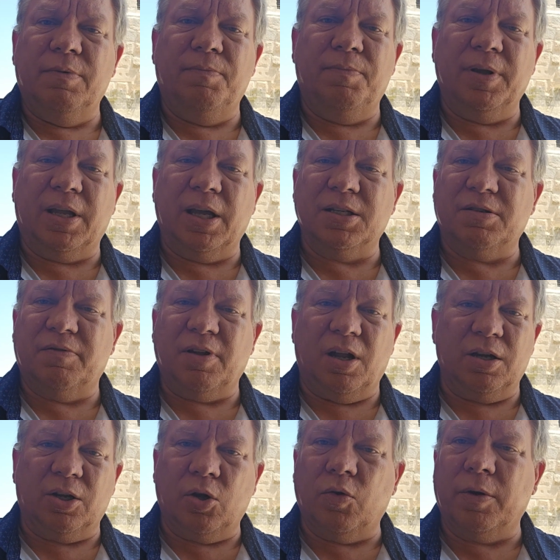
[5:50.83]
because of the
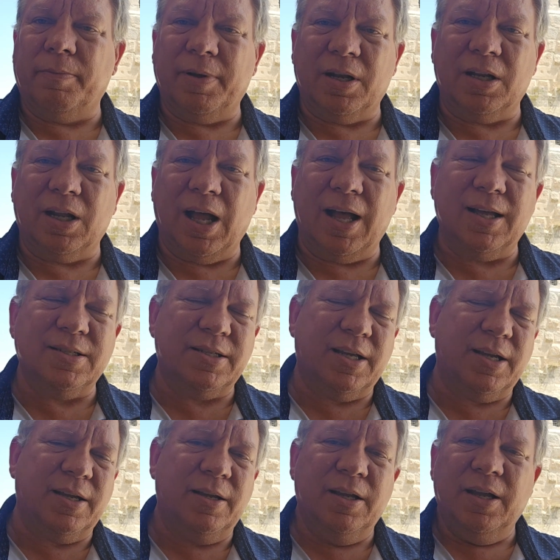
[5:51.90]
ongoing bit in
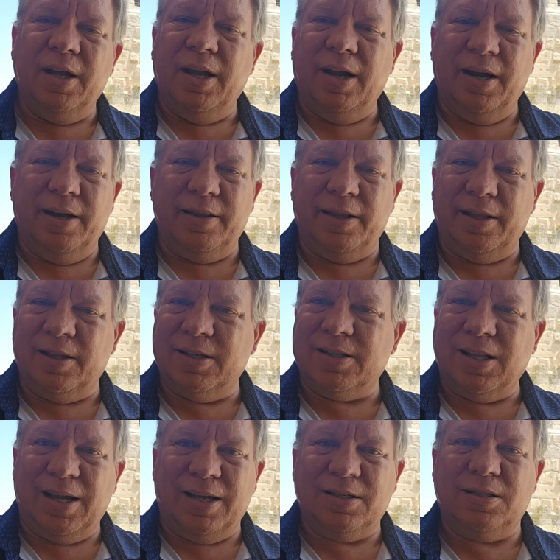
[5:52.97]
Gaza and then this
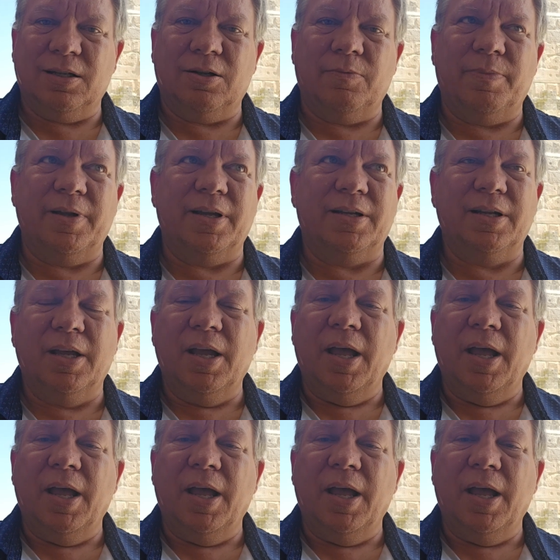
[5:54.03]
last little bit.